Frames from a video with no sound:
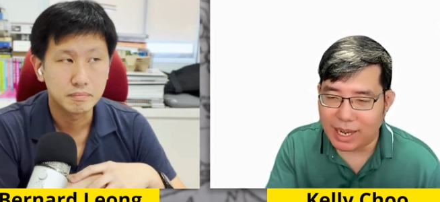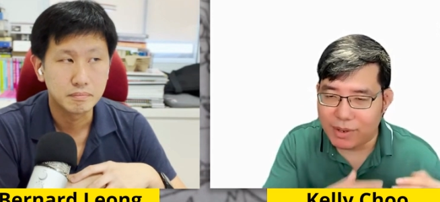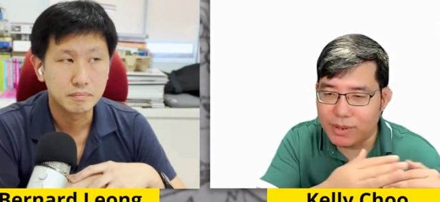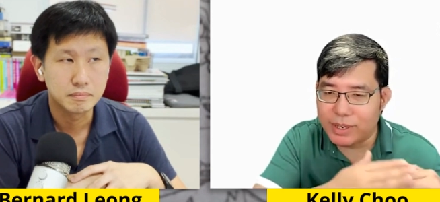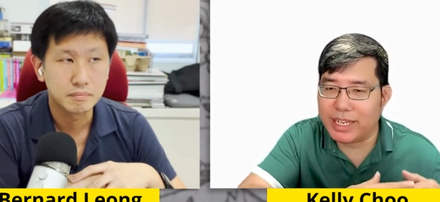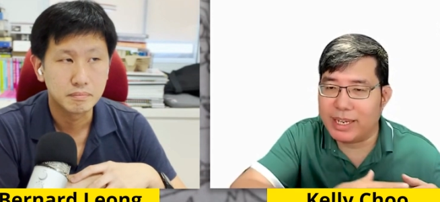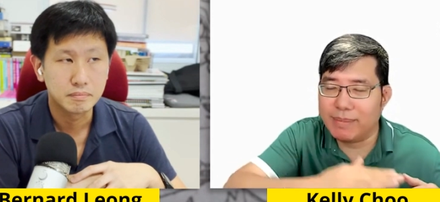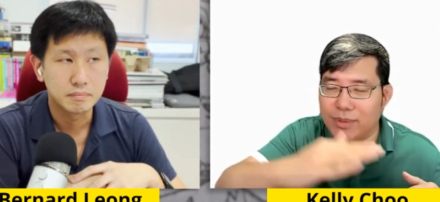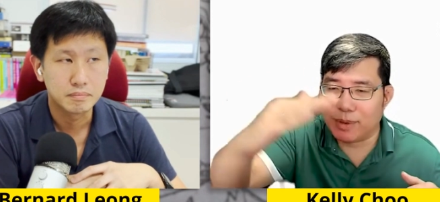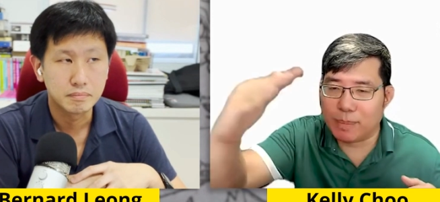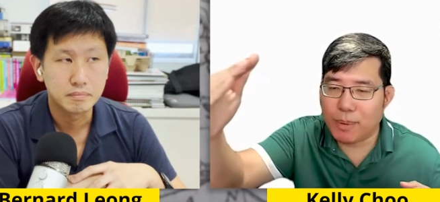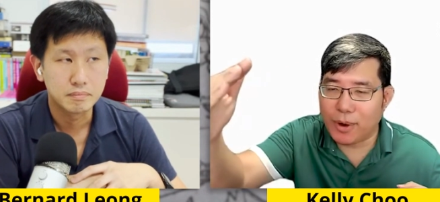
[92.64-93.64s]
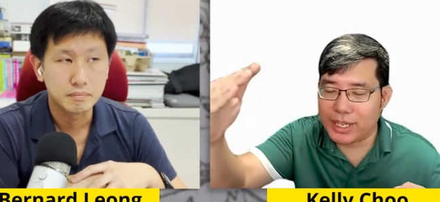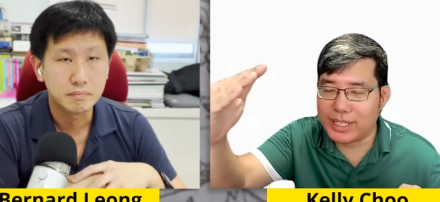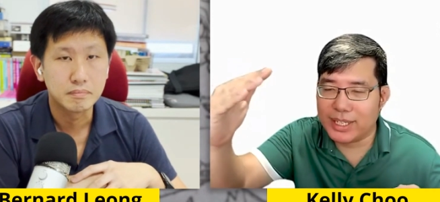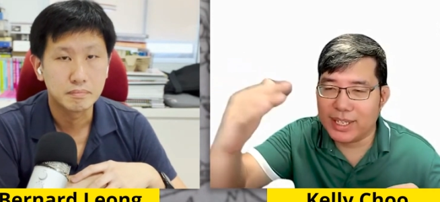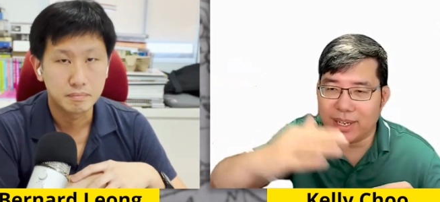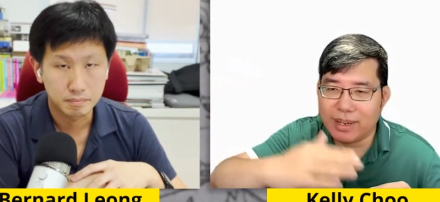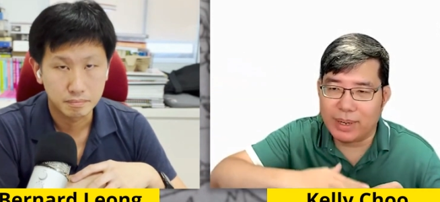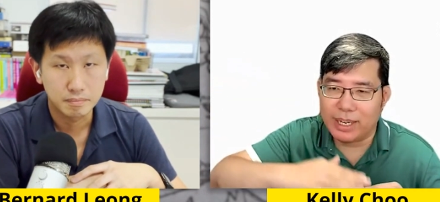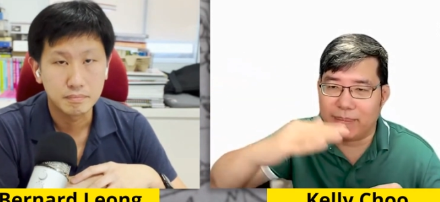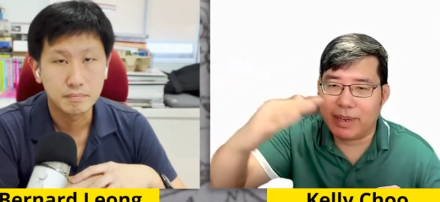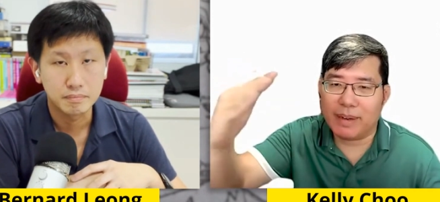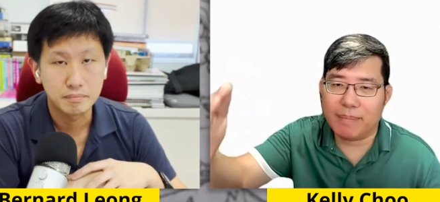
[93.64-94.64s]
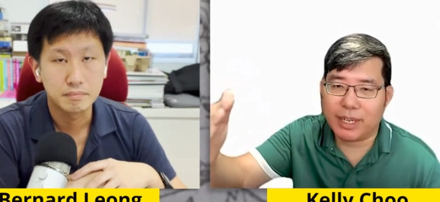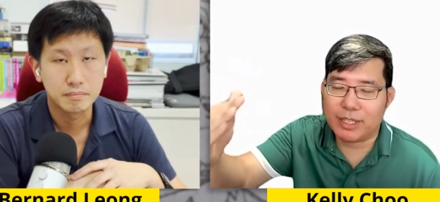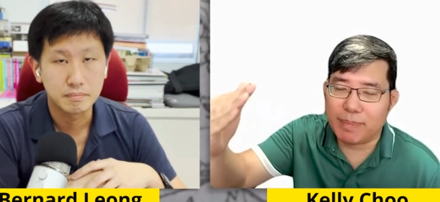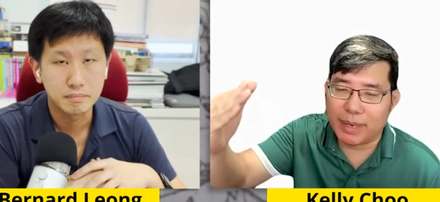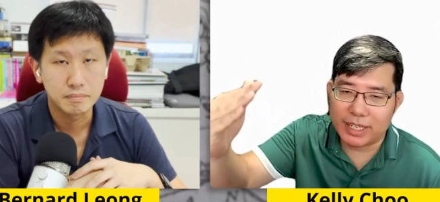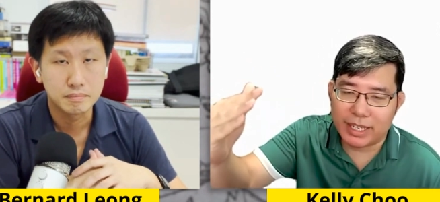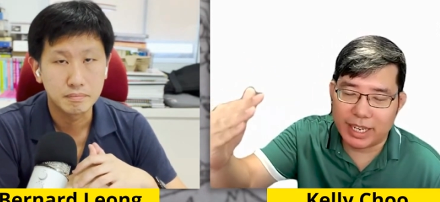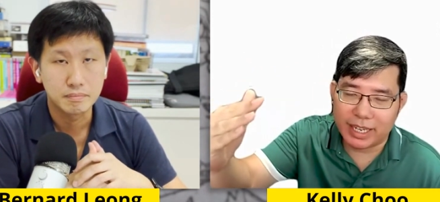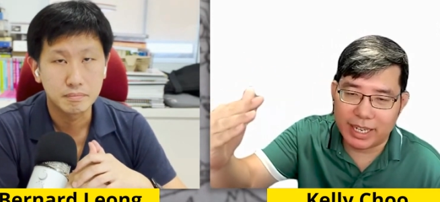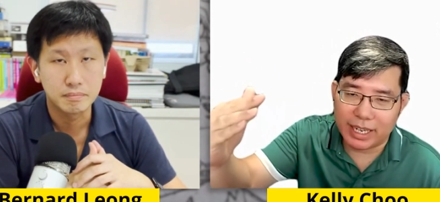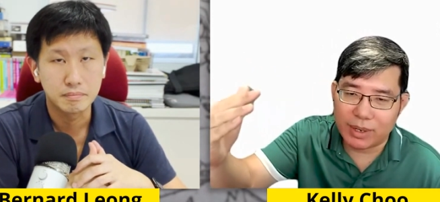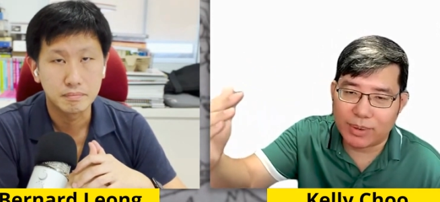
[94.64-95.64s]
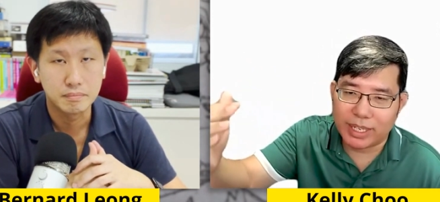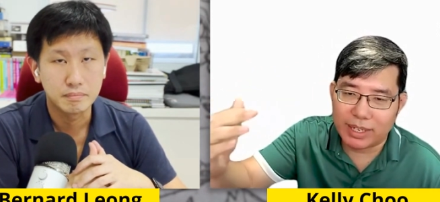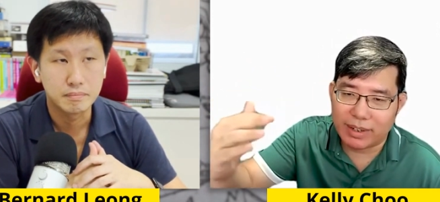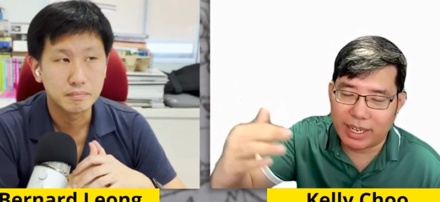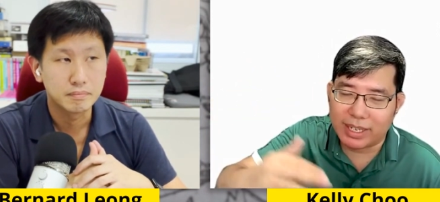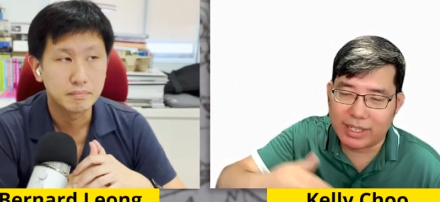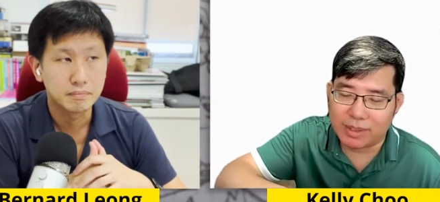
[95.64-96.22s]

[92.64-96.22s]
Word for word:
Speaker 1: How do you get them to a point where they become much better at, at coding, right?